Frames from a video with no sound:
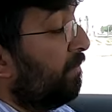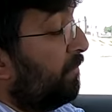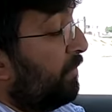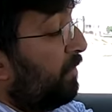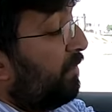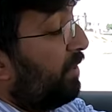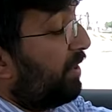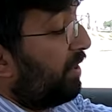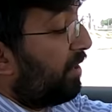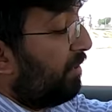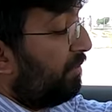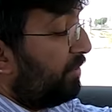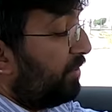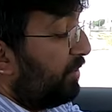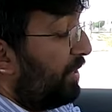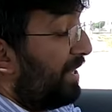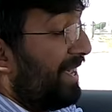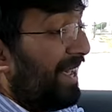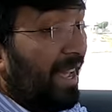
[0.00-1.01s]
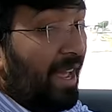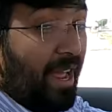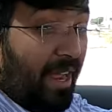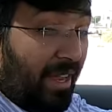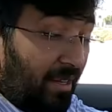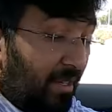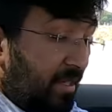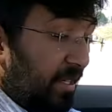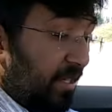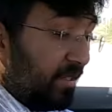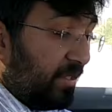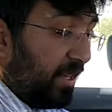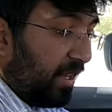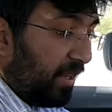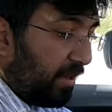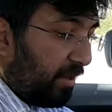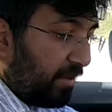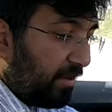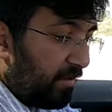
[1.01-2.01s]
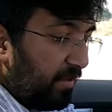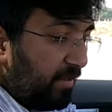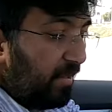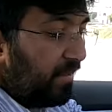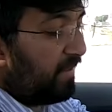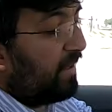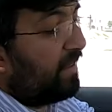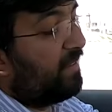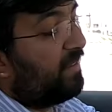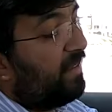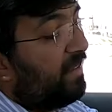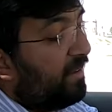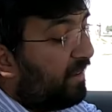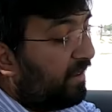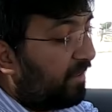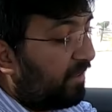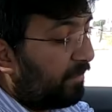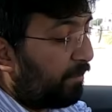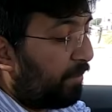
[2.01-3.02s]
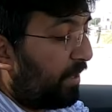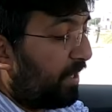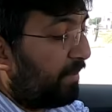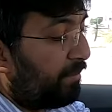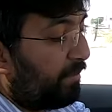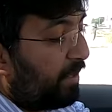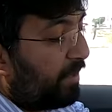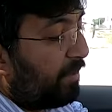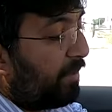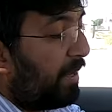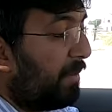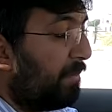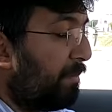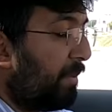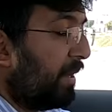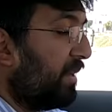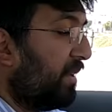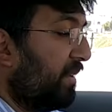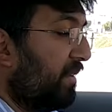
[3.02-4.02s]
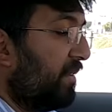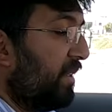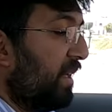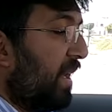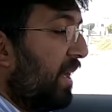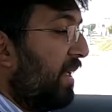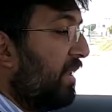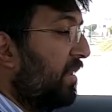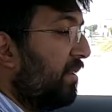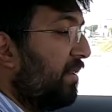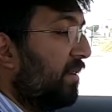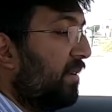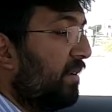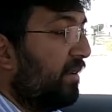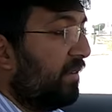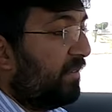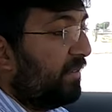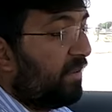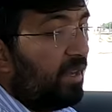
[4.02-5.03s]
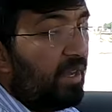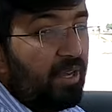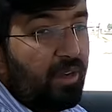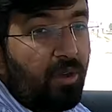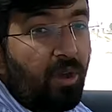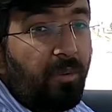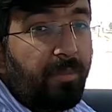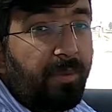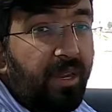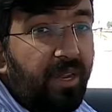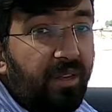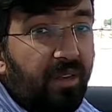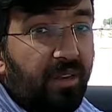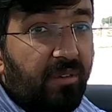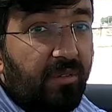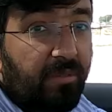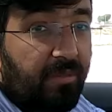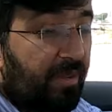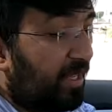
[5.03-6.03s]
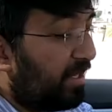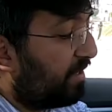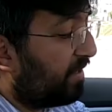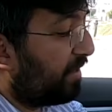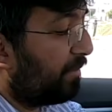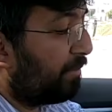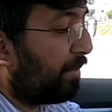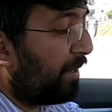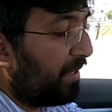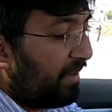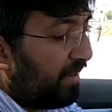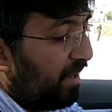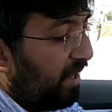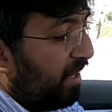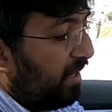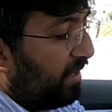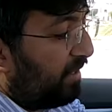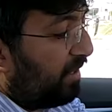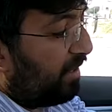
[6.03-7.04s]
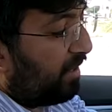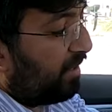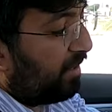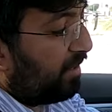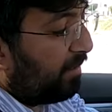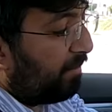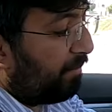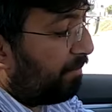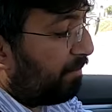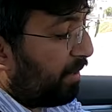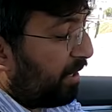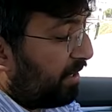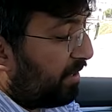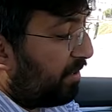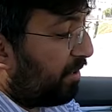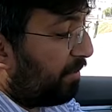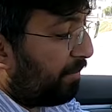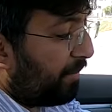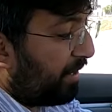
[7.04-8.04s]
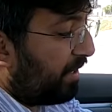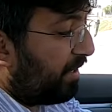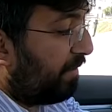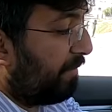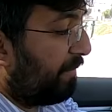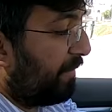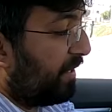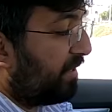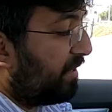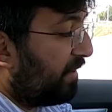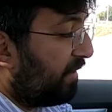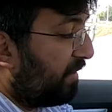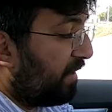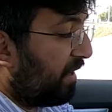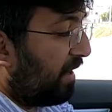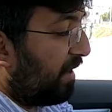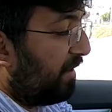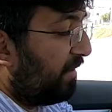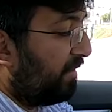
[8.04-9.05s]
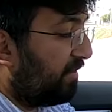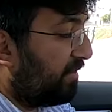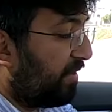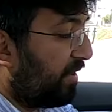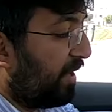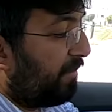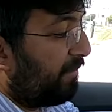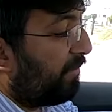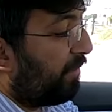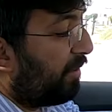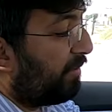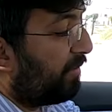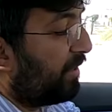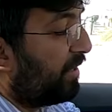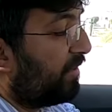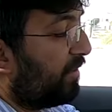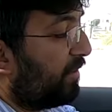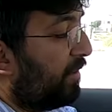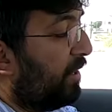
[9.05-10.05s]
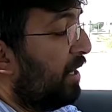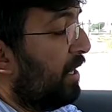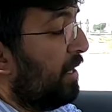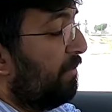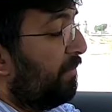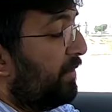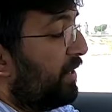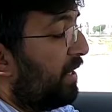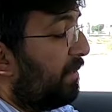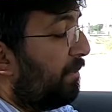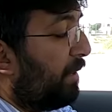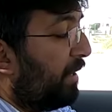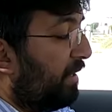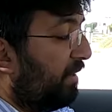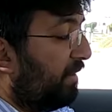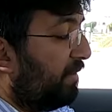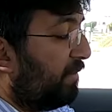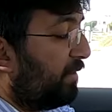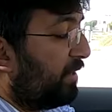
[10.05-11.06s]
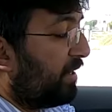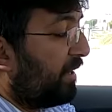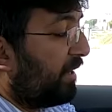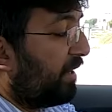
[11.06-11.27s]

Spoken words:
when you come to the air conditioning controls, as I said, it's split between buttons and the screen operated feature, but the button operated features are straightforward. So there are buttons which are